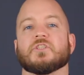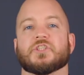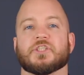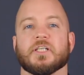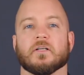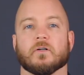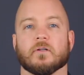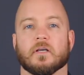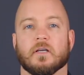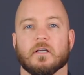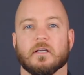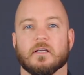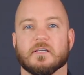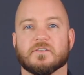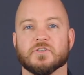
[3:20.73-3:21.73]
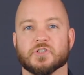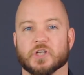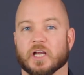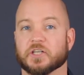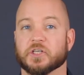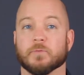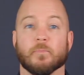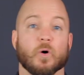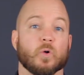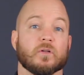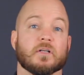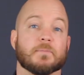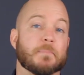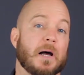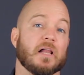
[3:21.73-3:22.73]
shield is injection
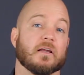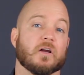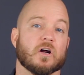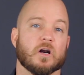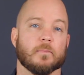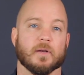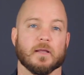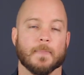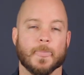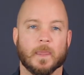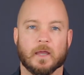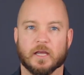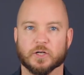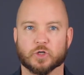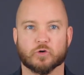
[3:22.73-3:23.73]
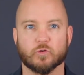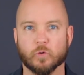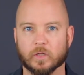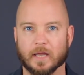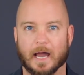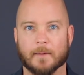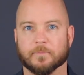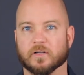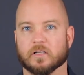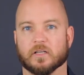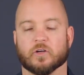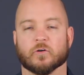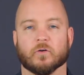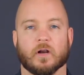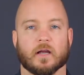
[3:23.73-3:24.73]
molded polycarbonate and truly optically
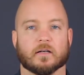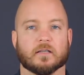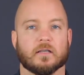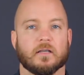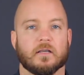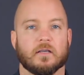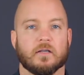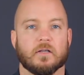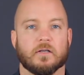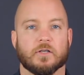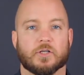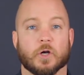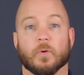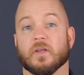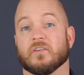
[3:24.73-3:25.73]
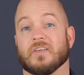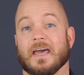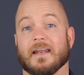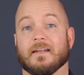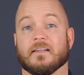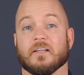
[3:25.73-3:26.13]
correct. Shoei has added